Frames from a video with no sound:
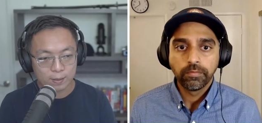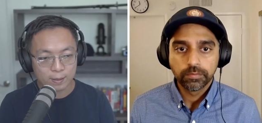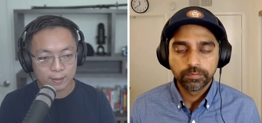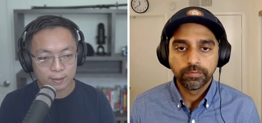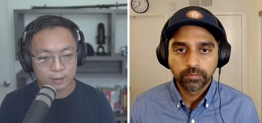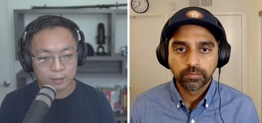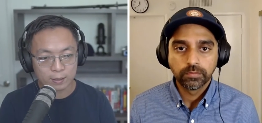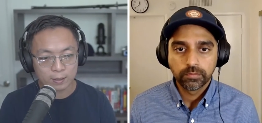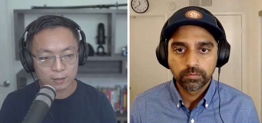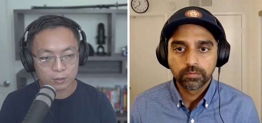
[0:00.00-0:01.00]
Speaker 1: and
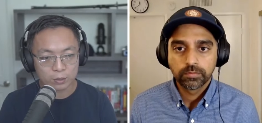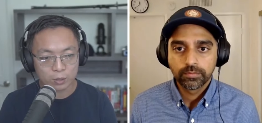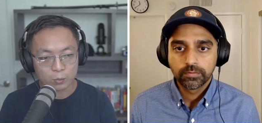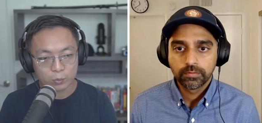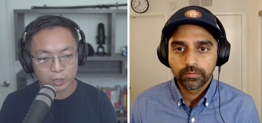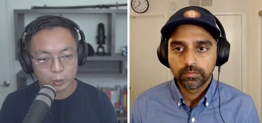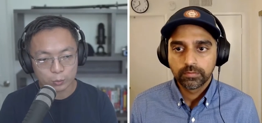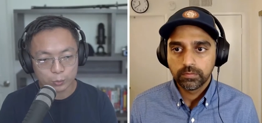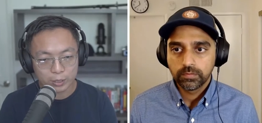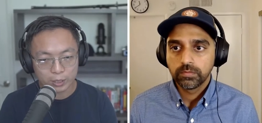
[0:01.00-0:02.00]
uh, you know
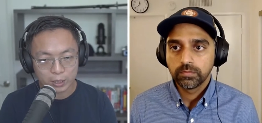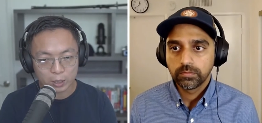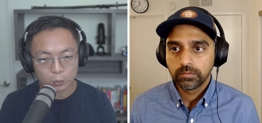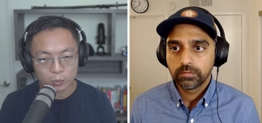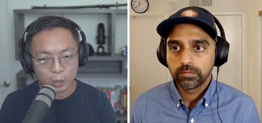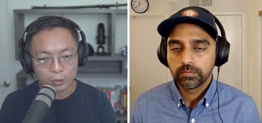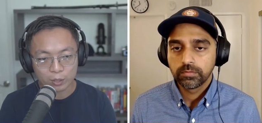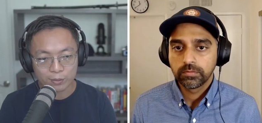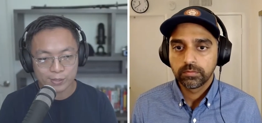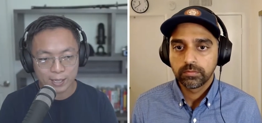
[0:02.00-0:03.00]
without reading and without
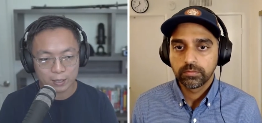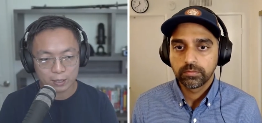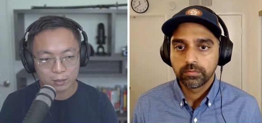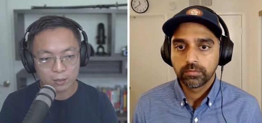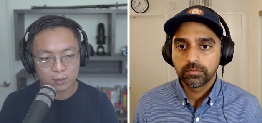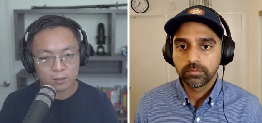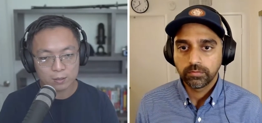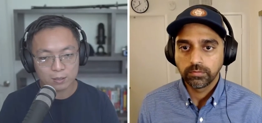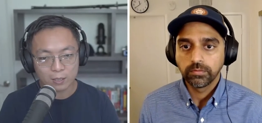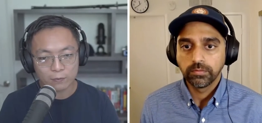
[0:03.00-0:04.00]
understanding
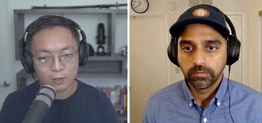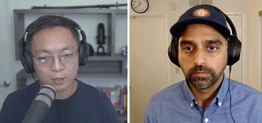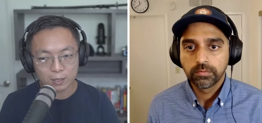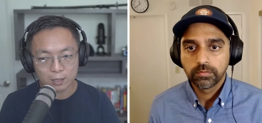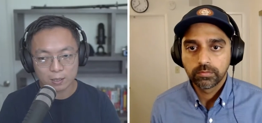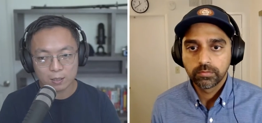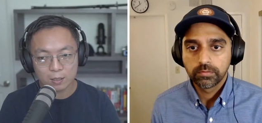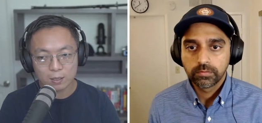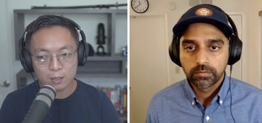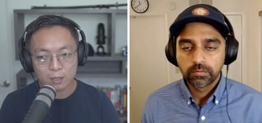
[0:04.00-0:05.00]
definitely
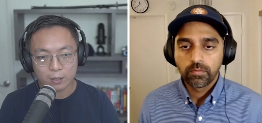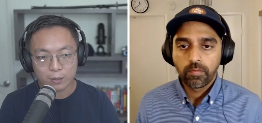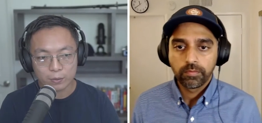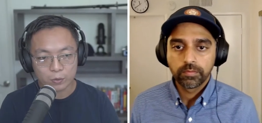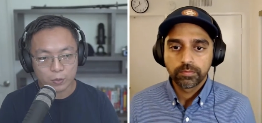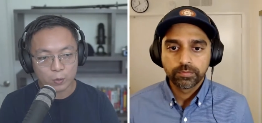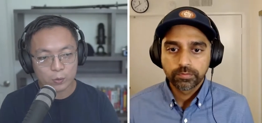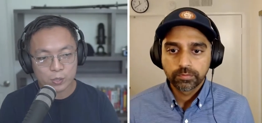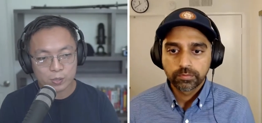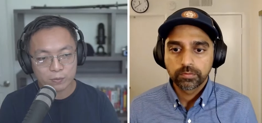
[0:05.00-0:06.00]
uh,
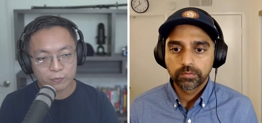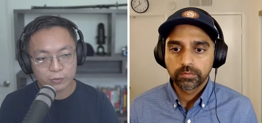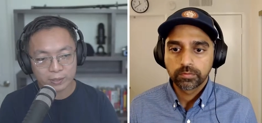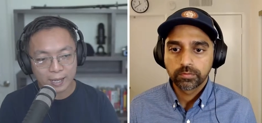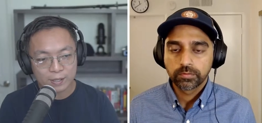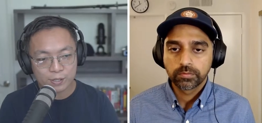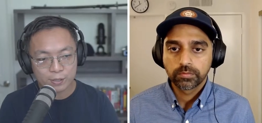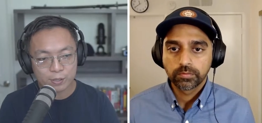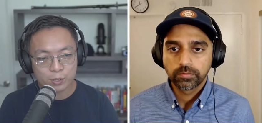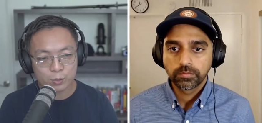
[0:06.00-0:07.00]
those
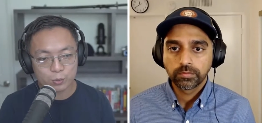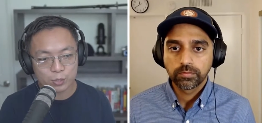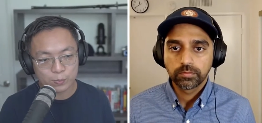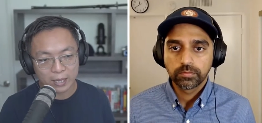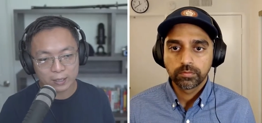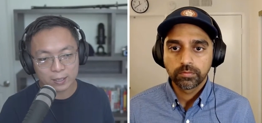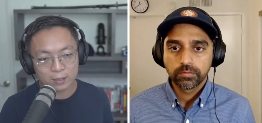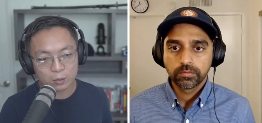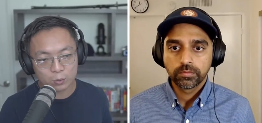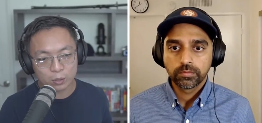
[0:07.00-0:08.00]
freelancers who is
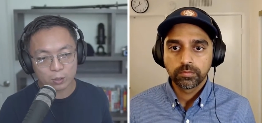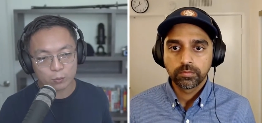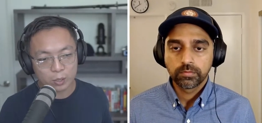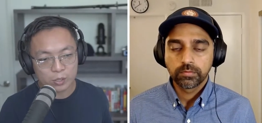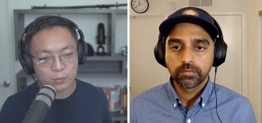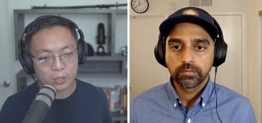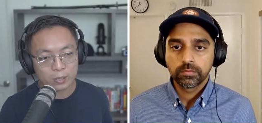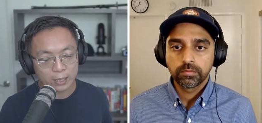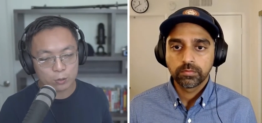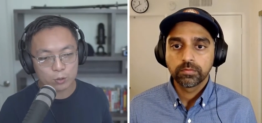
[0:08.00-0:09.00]
making you a resume
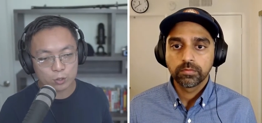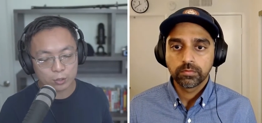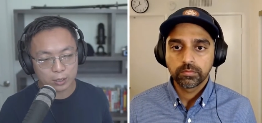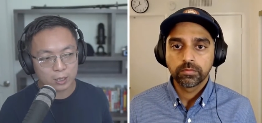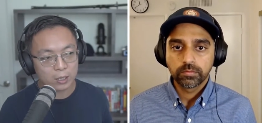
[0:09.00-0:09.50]
they usually